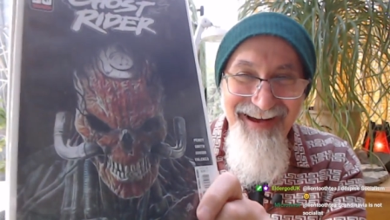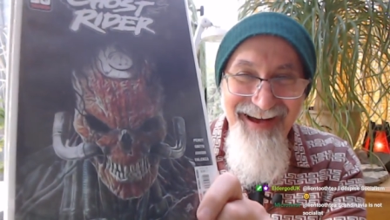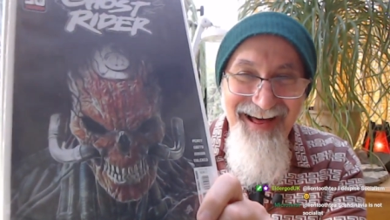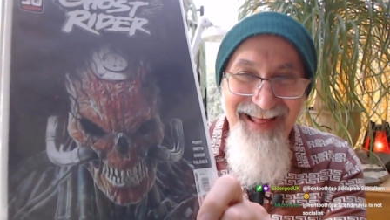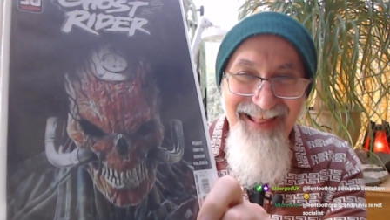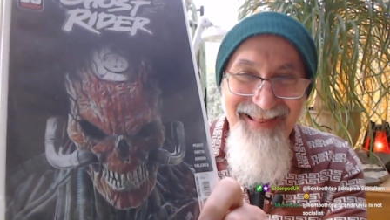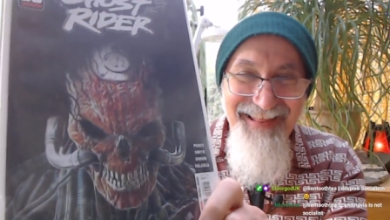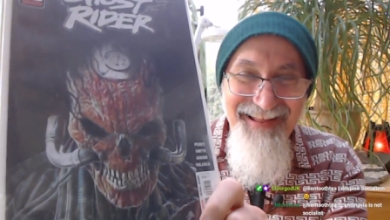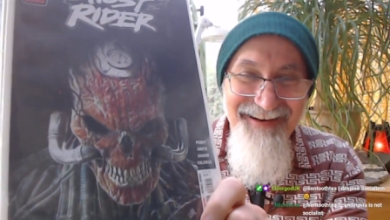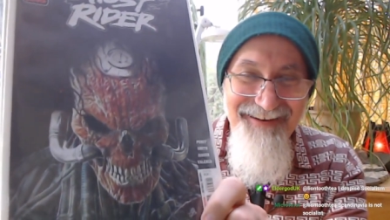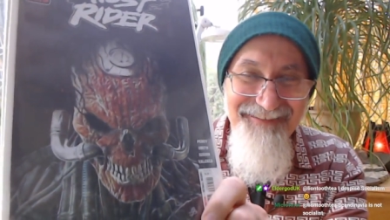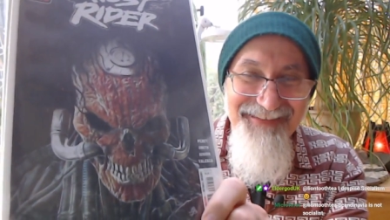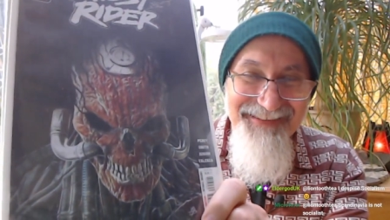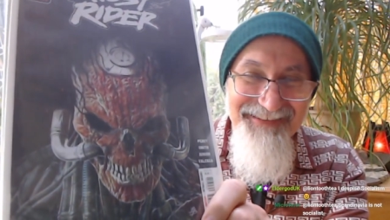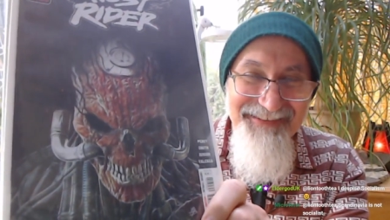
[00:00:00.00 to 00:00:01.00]
I
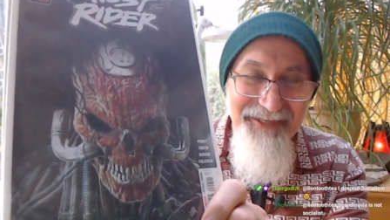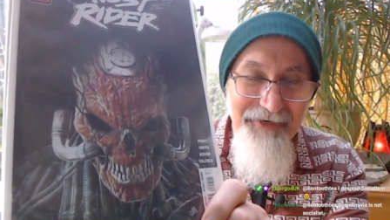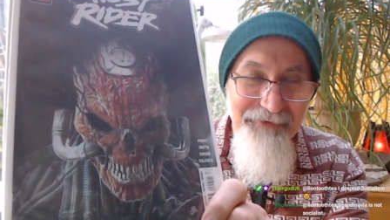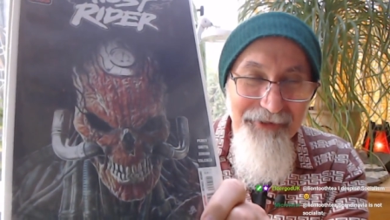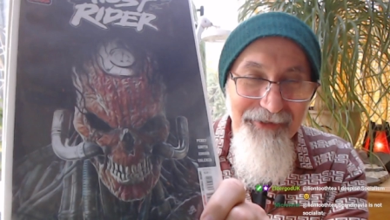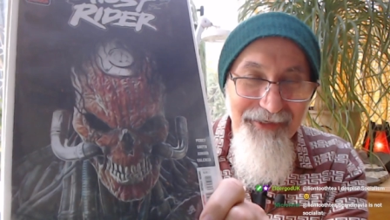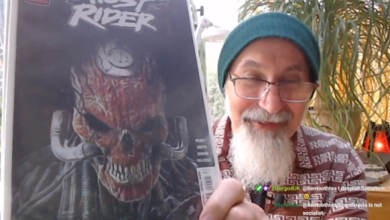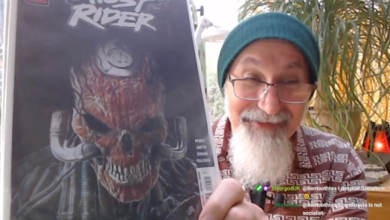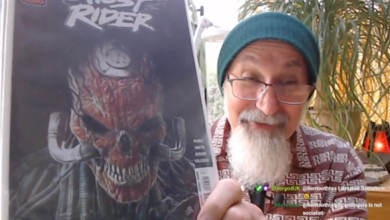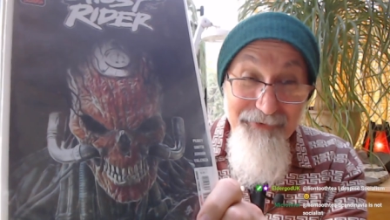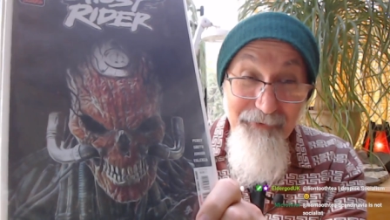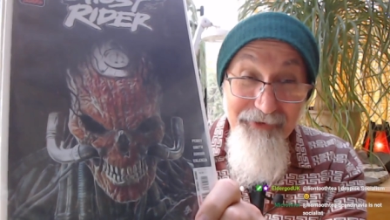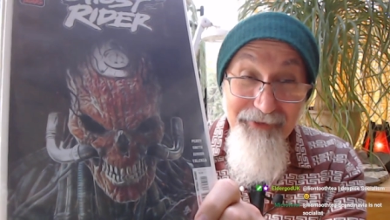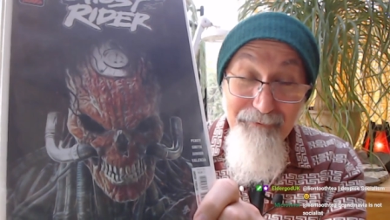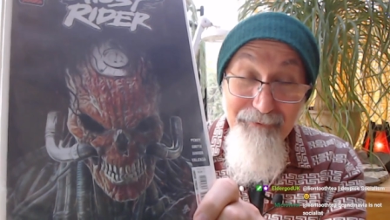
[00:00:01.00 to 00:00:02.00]
love this cover. This is
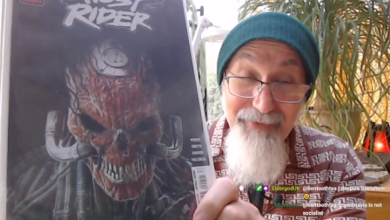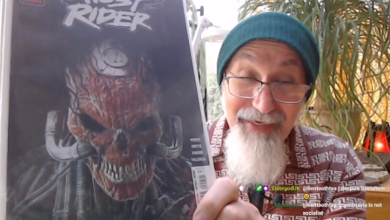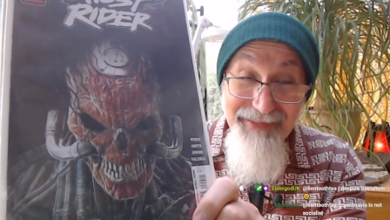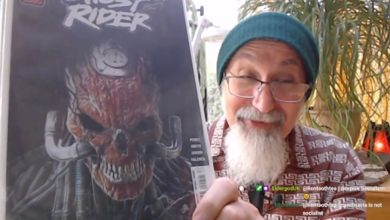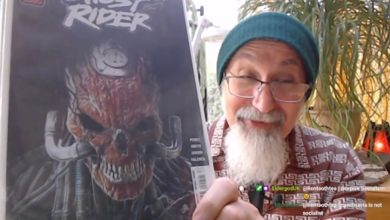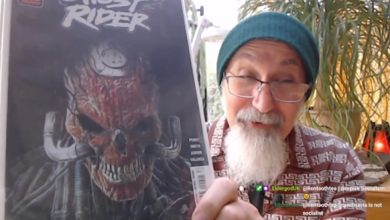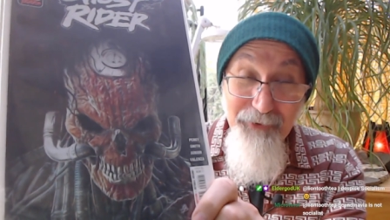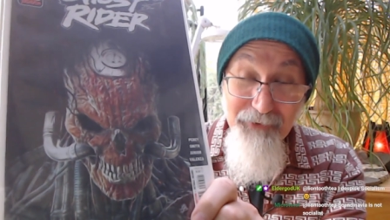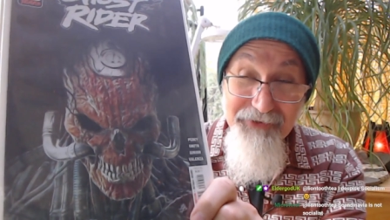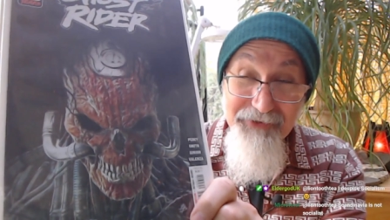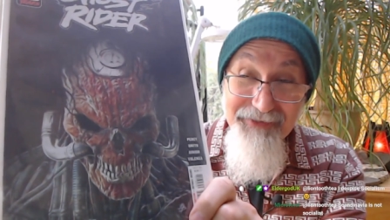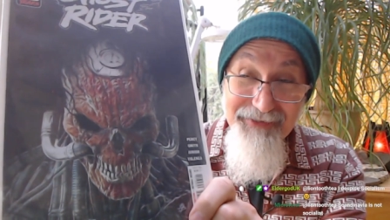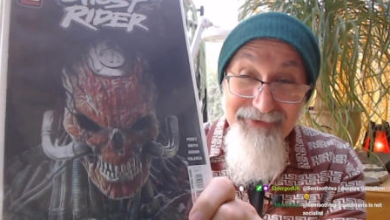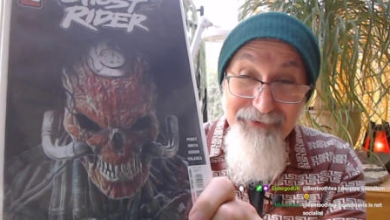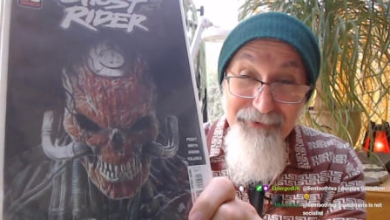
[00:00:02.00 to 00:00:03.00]
one of the best
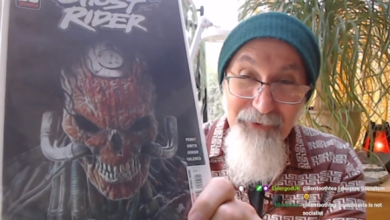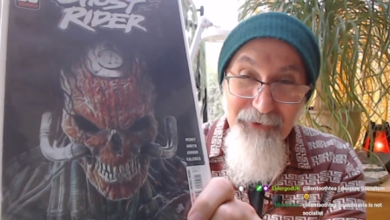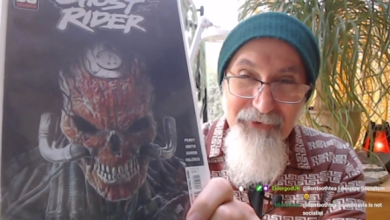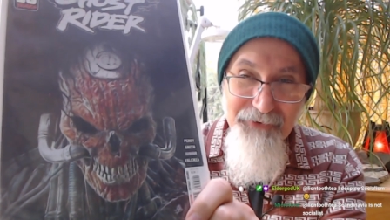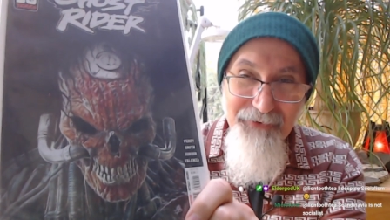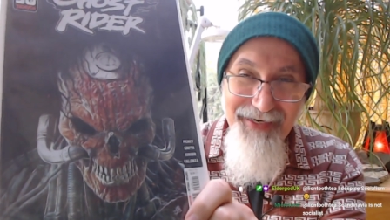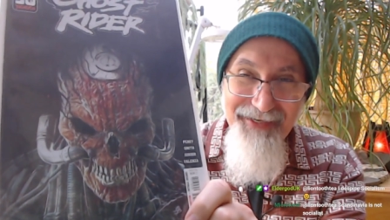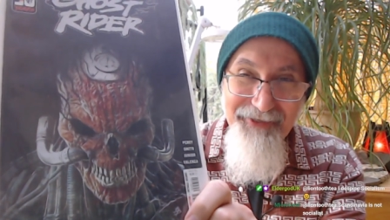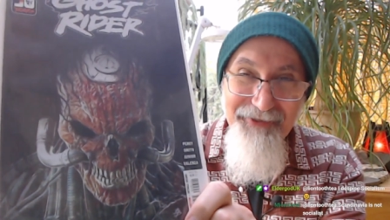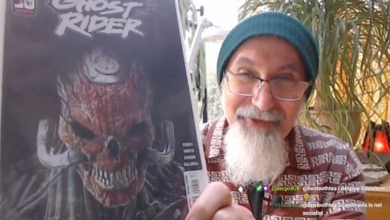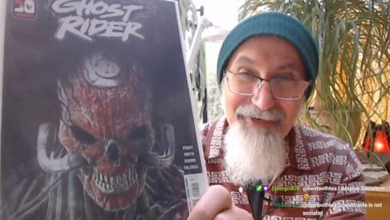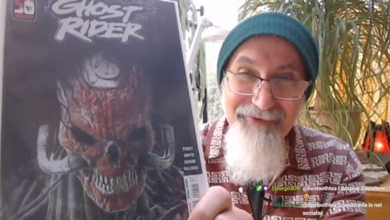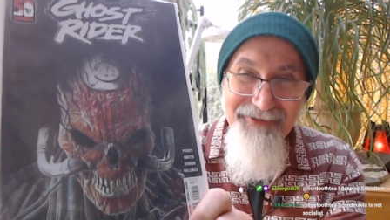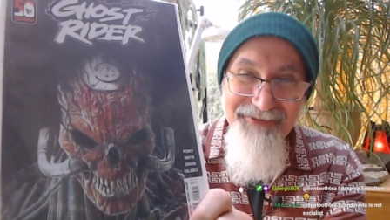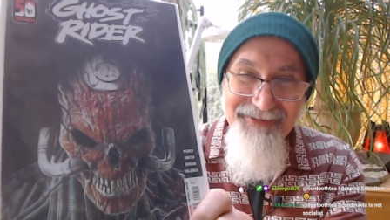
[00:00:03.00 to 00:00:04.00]
Ghost Ghost Rider
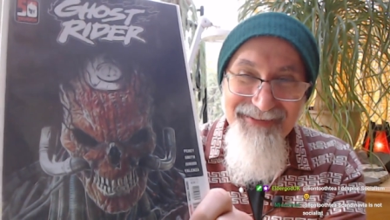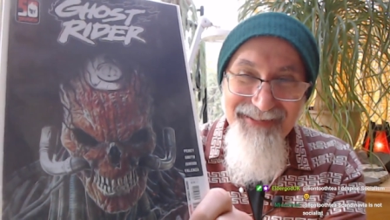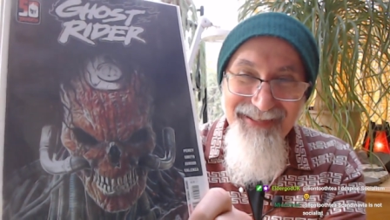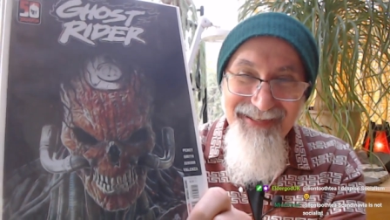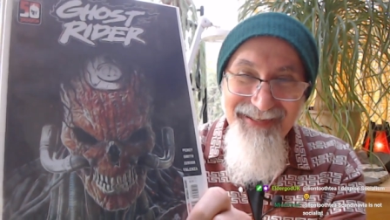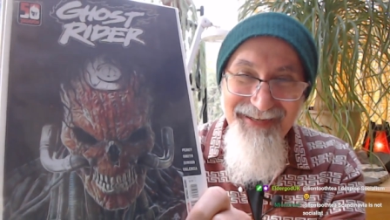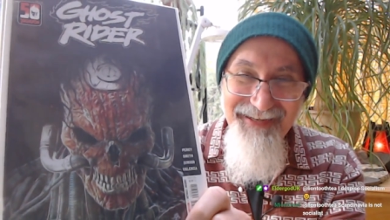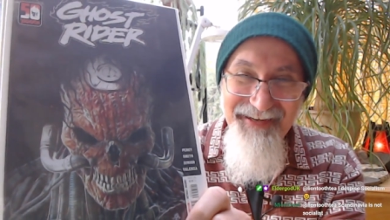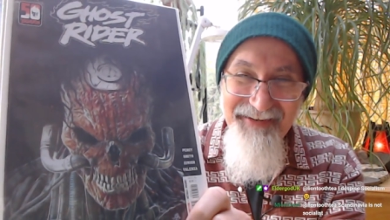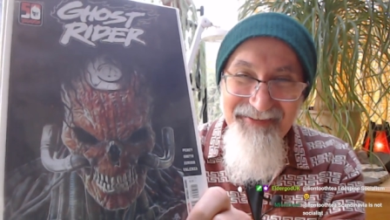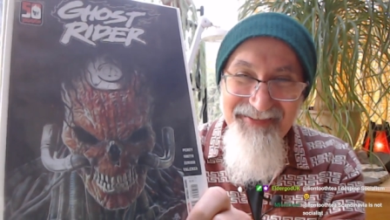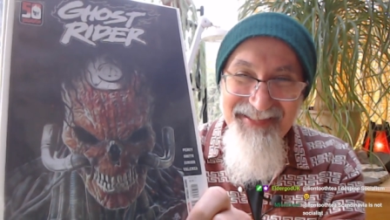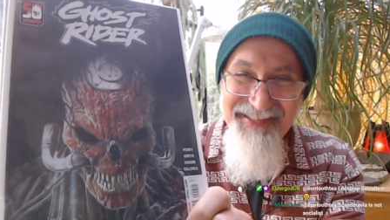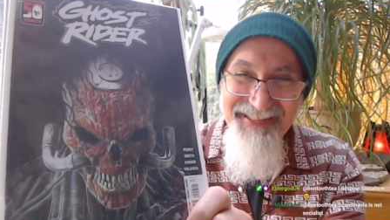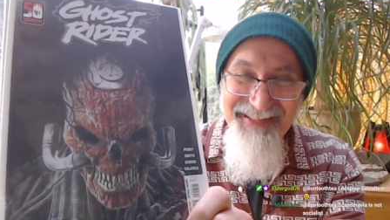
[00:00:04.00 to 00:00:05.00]
covers I've
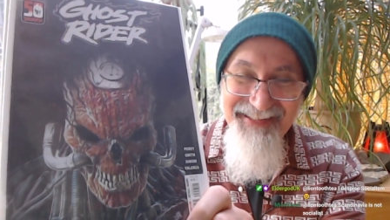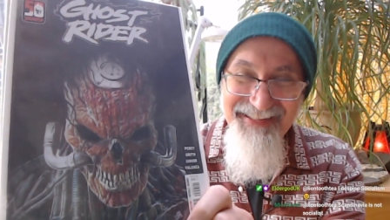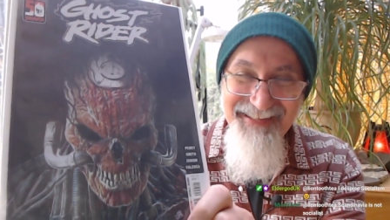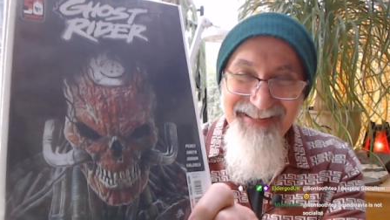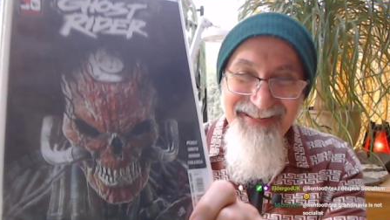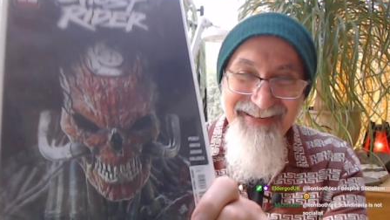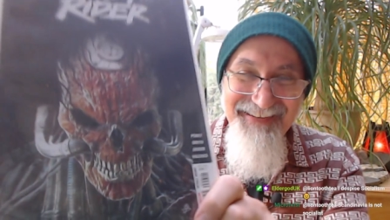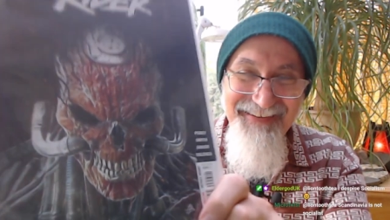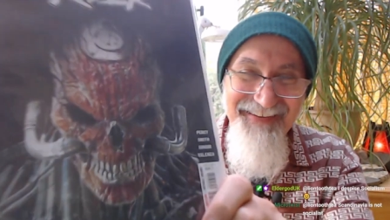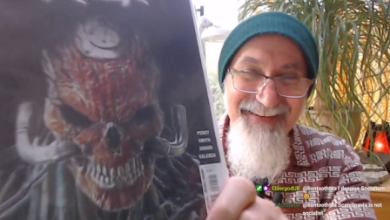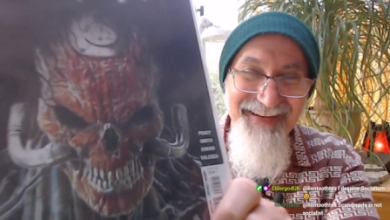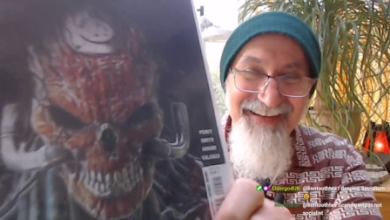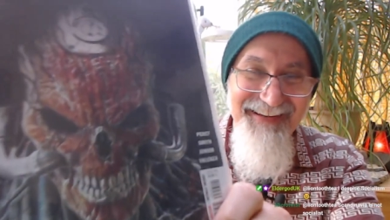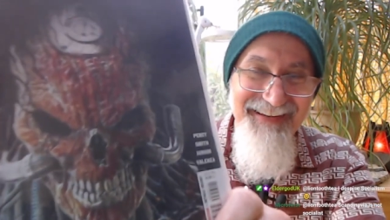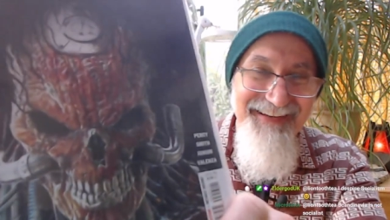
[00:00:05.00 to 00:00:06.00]
seen.
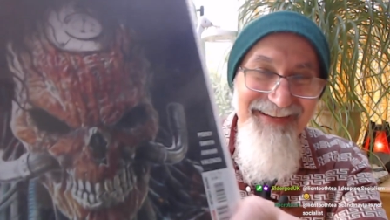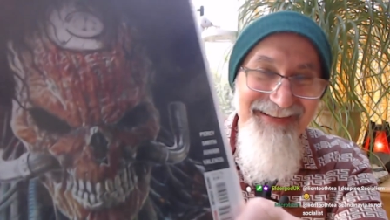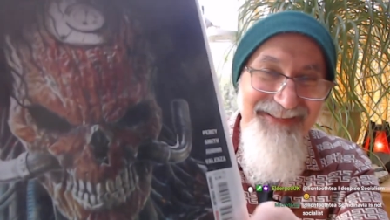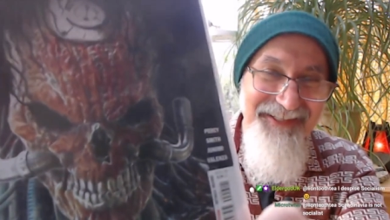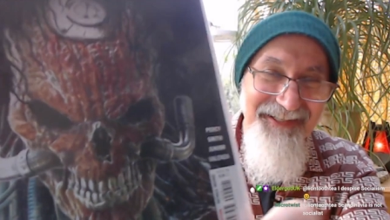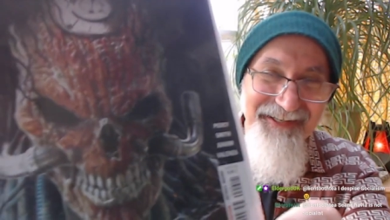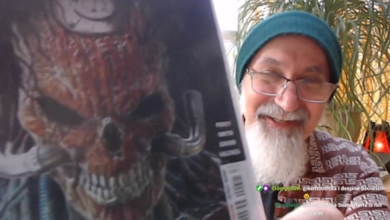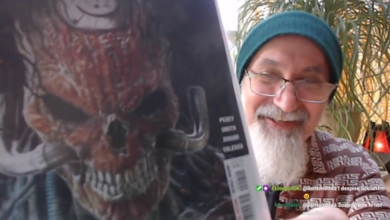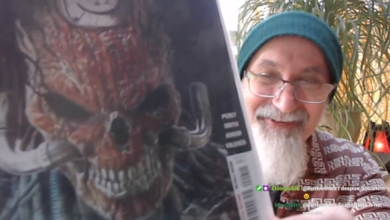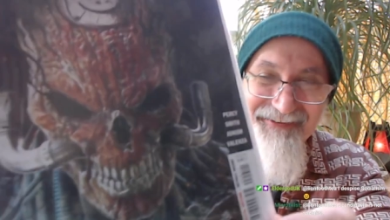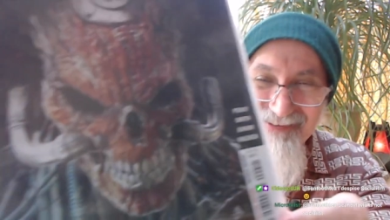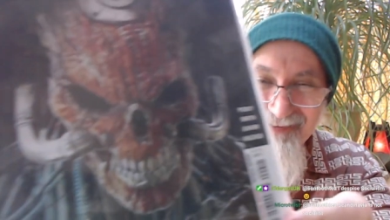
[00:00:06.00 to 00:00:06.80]
Okay, check it out.